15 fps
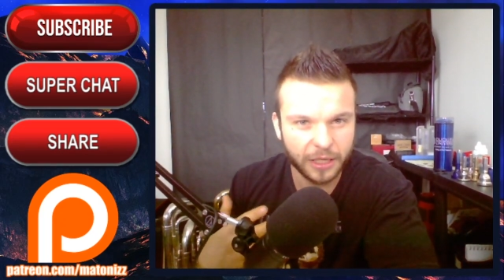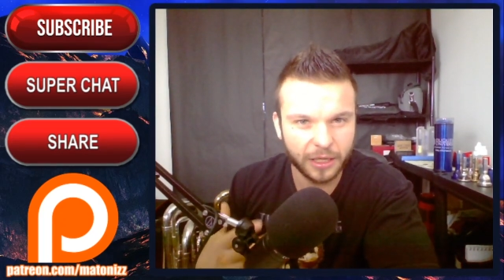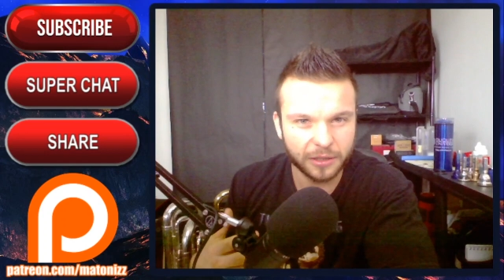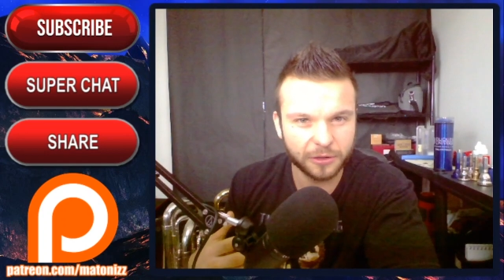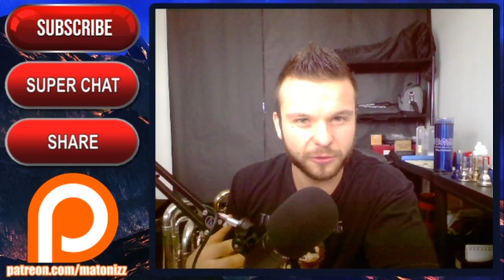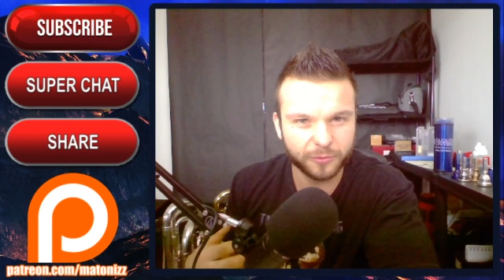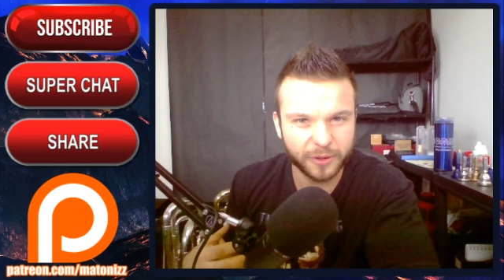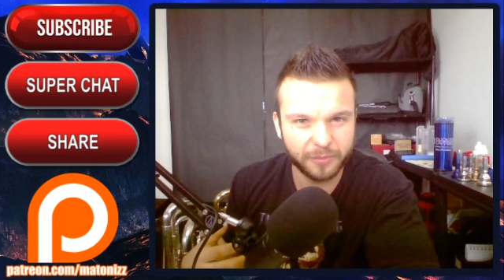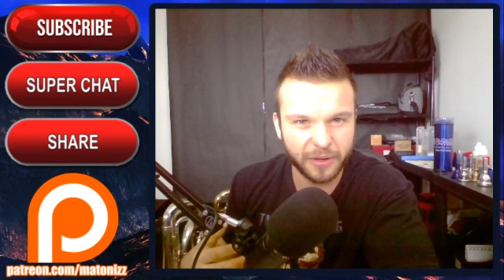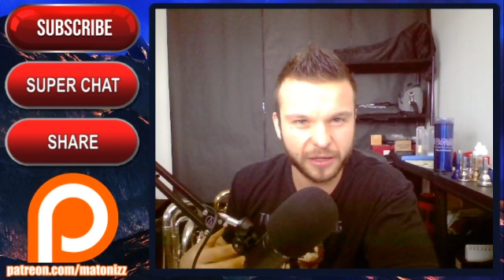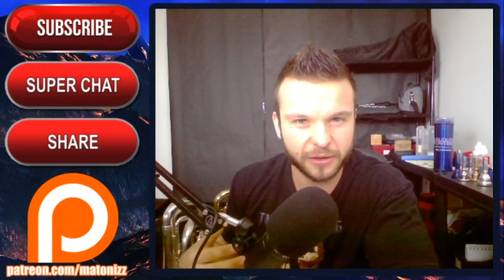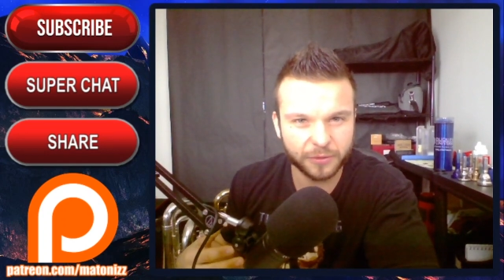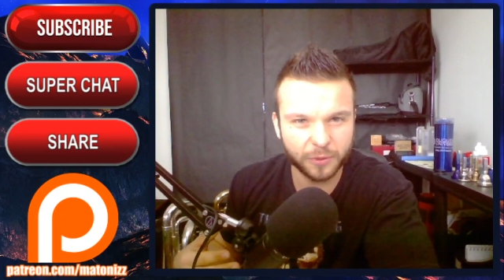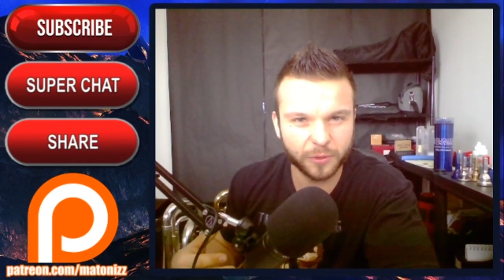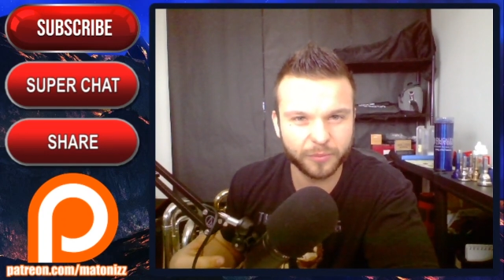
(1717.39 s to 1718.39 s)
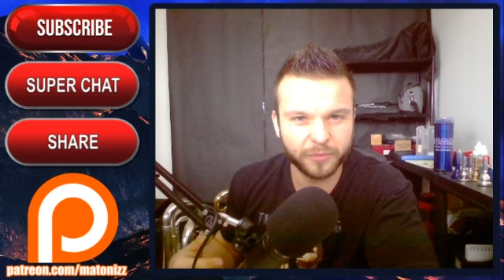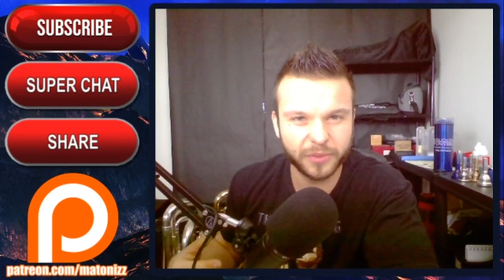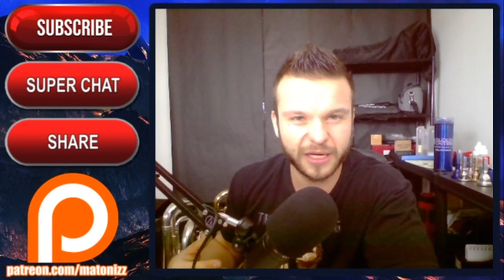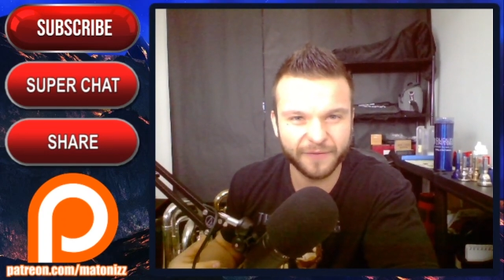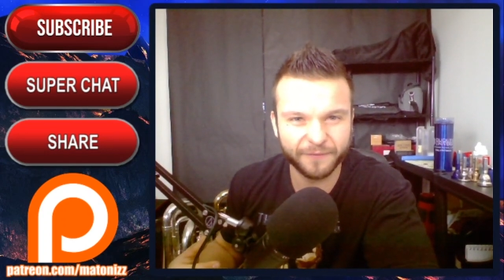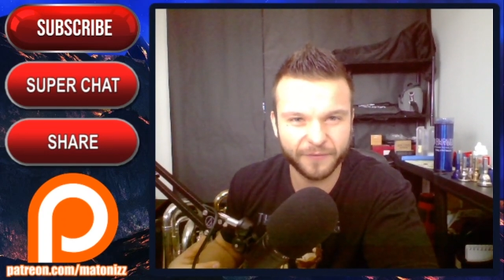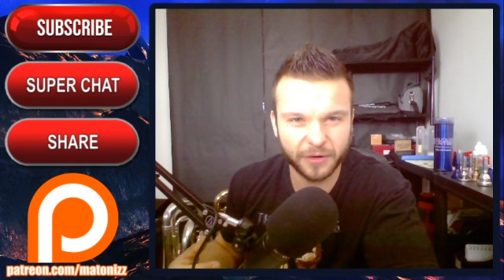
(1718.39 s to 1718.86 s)
a little bit better will
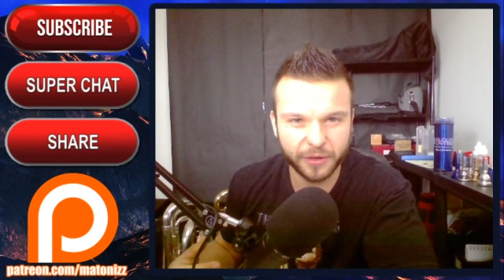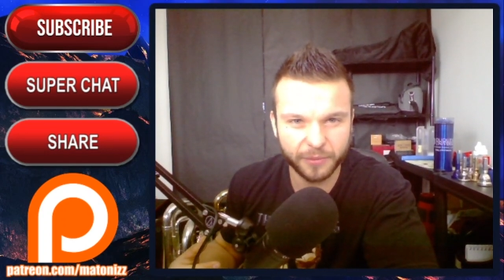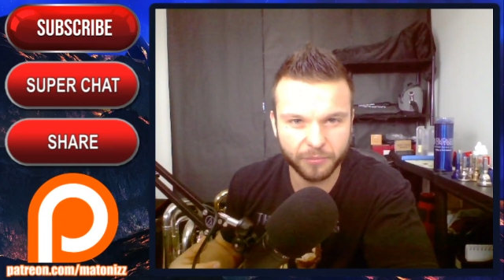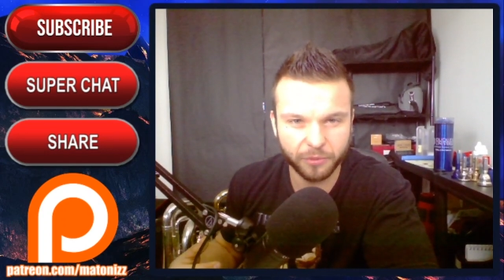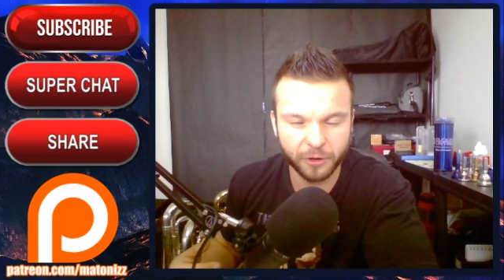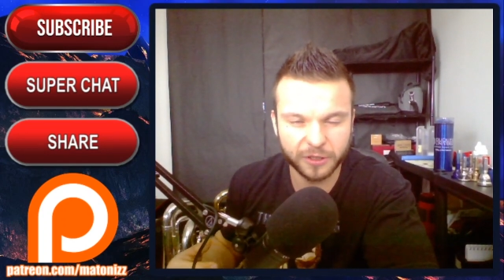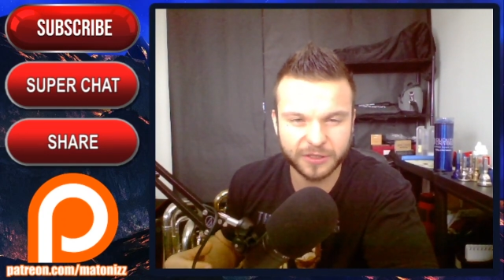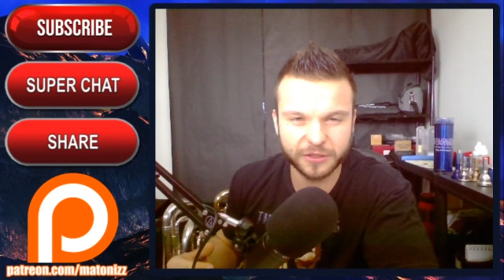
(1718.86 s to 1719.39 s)
become very important.